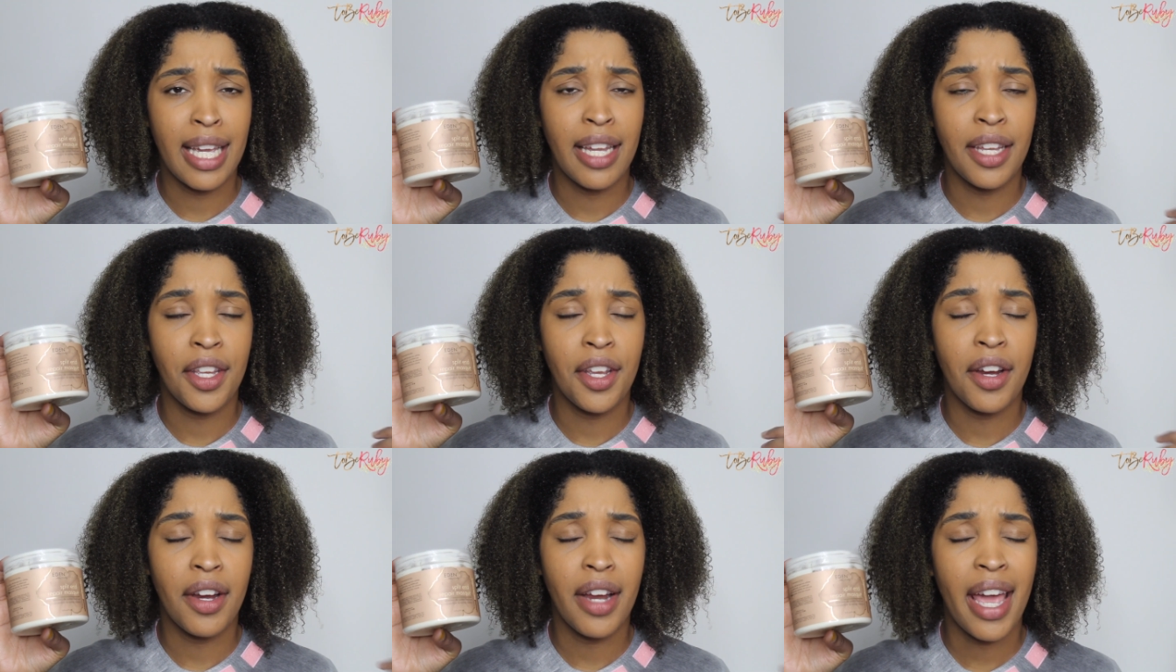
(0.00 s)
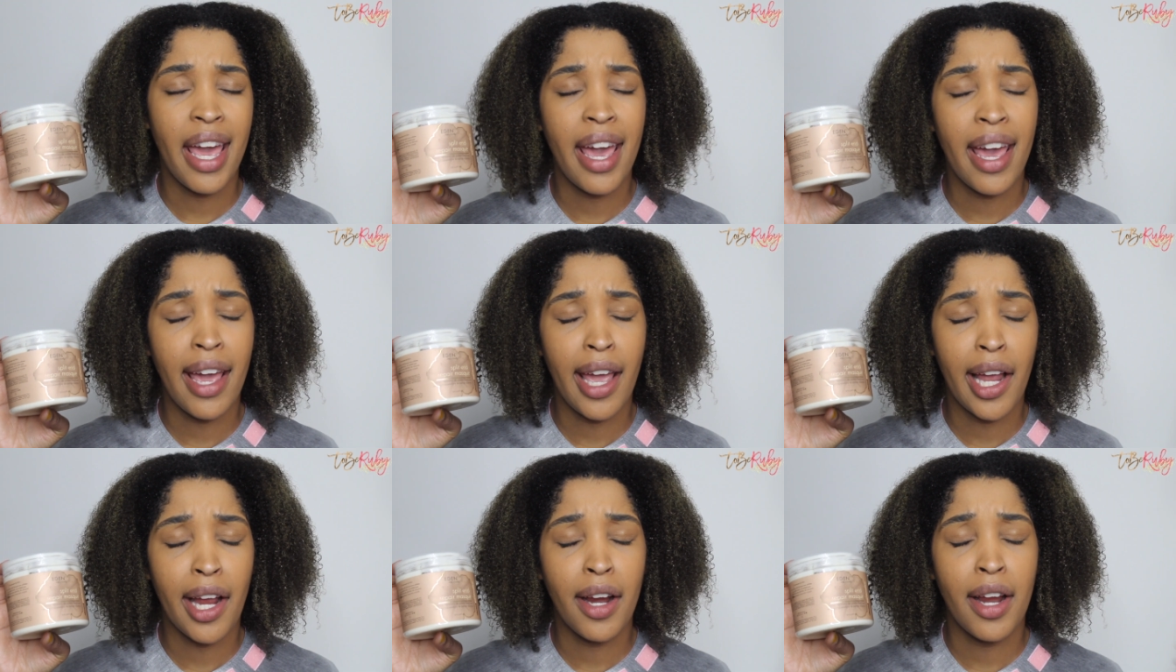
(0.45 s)
in your
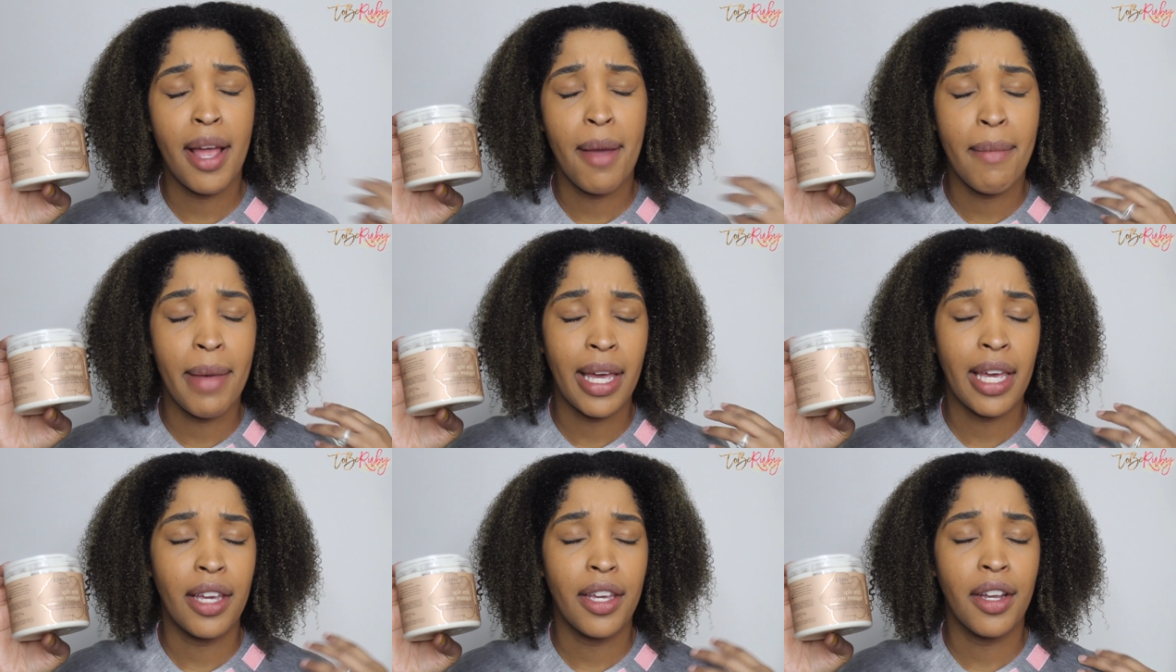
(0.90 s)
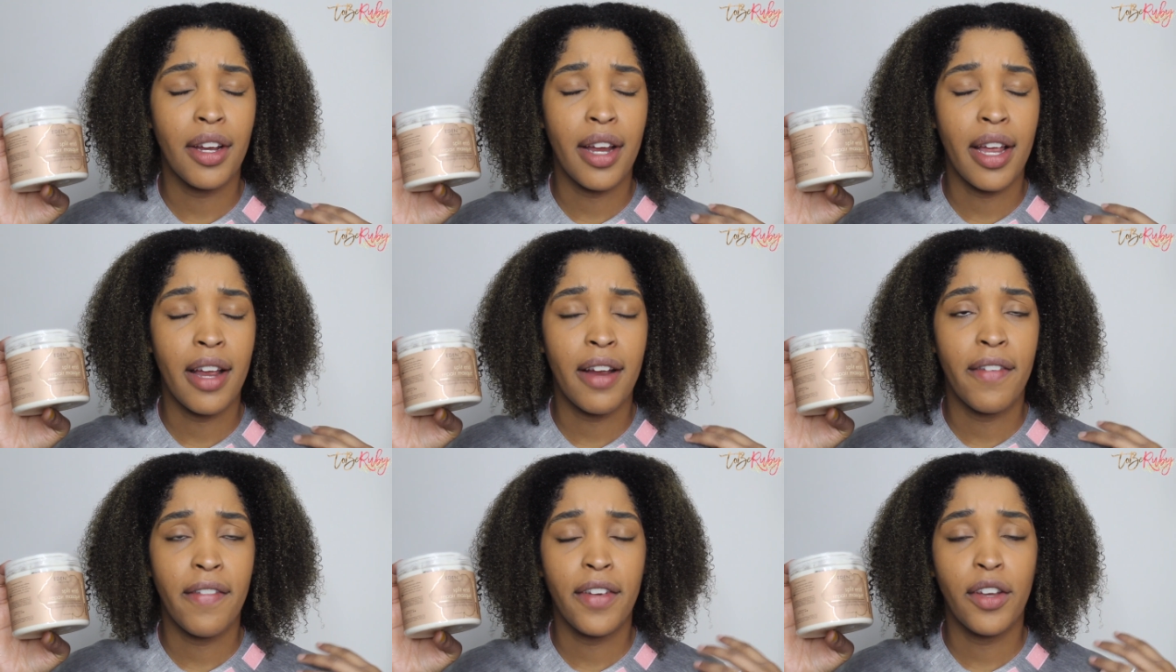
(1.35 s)
hair and making your
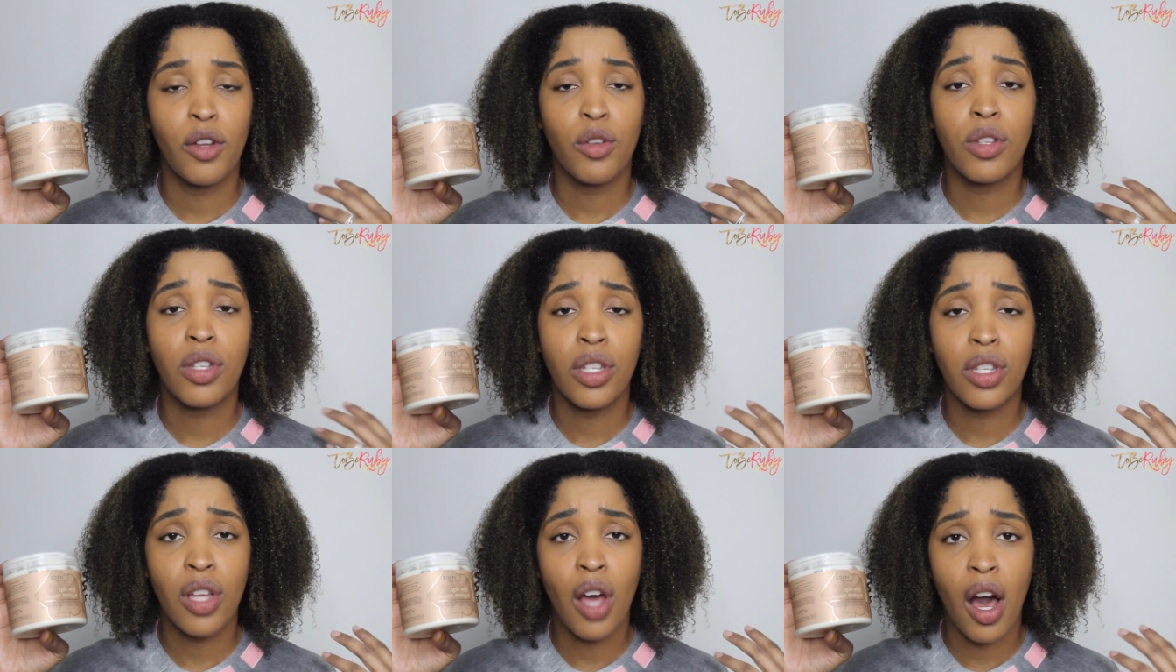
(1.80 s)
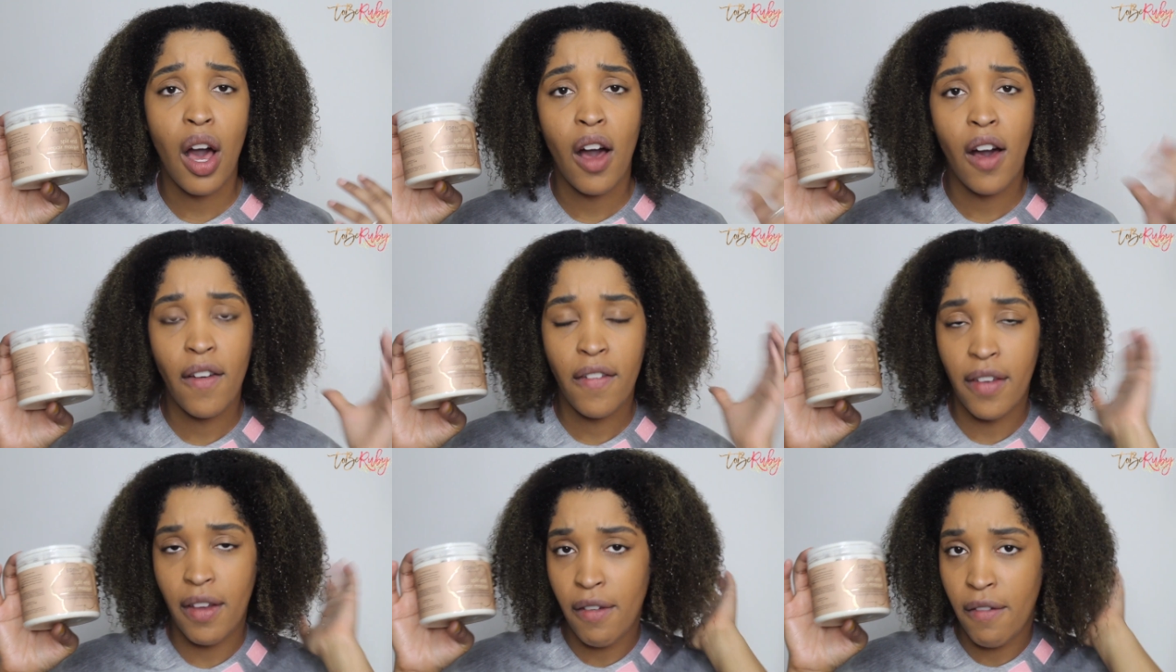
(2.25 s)
hair feel
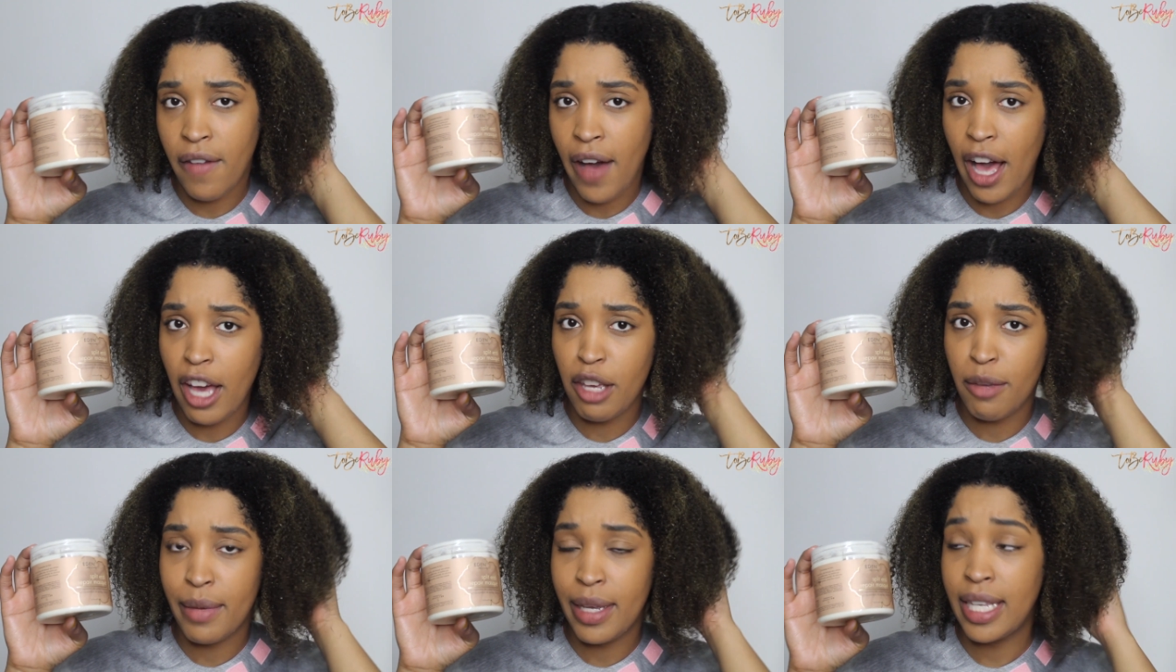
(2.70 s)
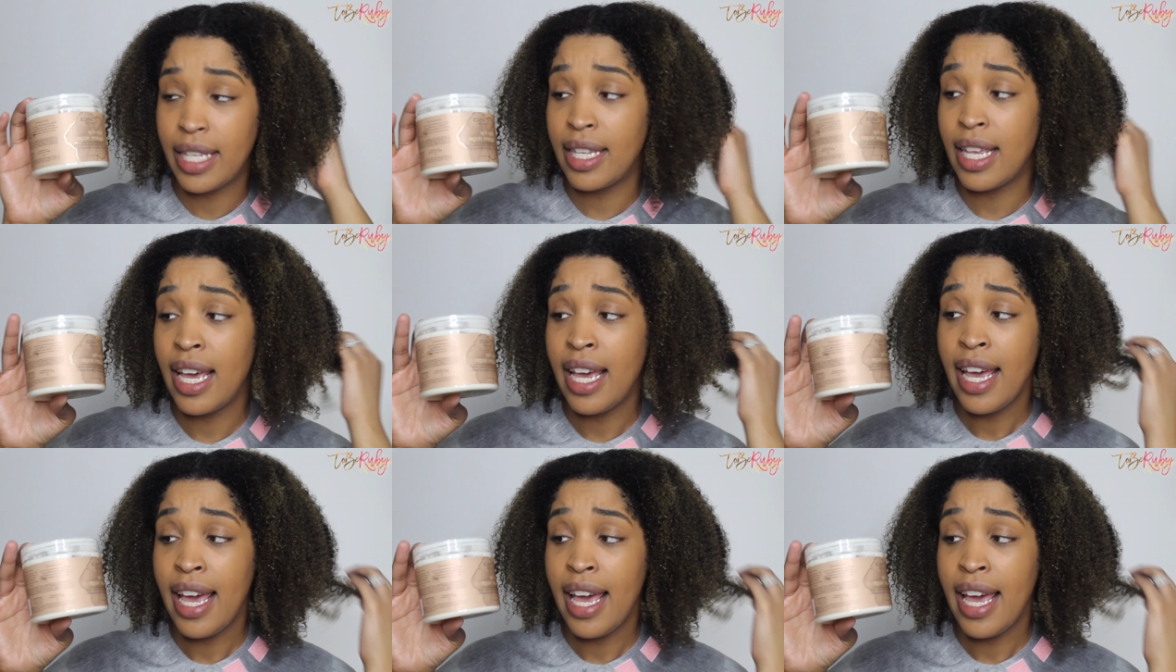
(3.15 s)
soft and voluminous,